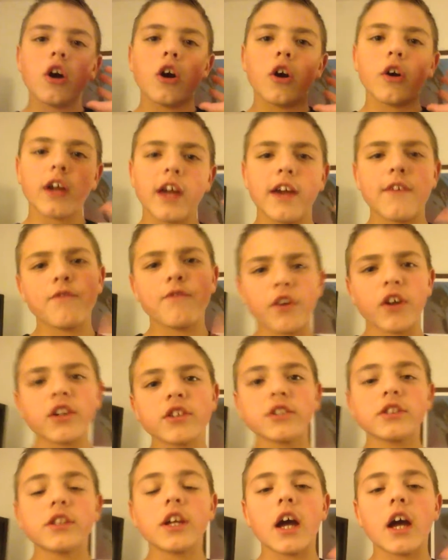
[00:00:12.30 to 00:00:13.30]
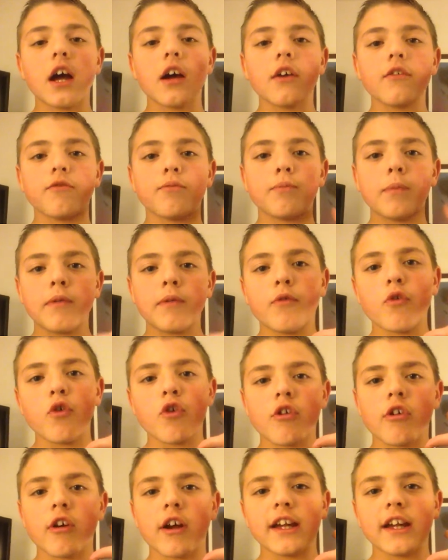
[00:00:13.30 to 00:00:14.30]
Okay, first off,
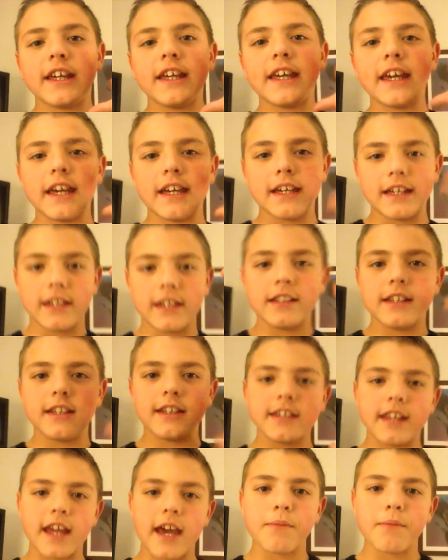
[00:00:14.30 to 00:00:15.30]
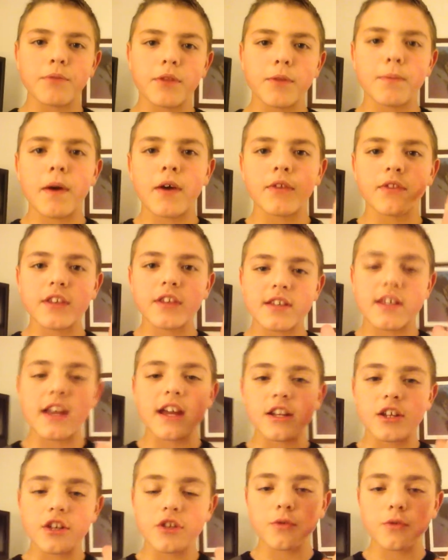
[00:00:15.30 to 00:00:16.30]
before I get into depth about this, I
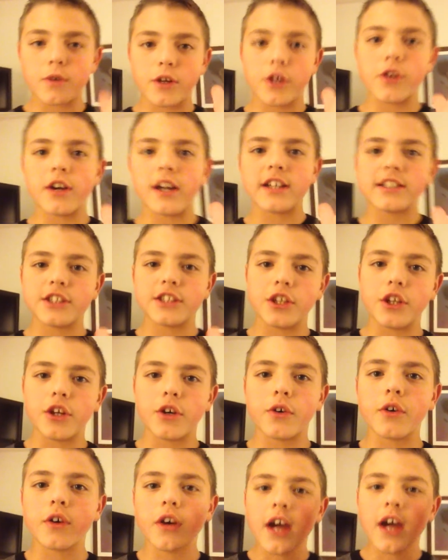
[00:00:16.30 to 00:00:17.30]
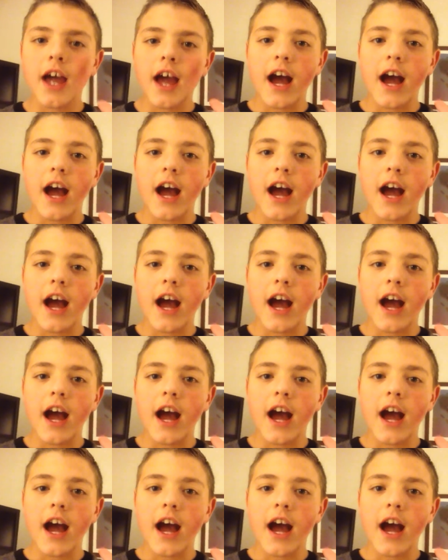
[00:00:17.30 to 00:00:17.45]
just want you guys to know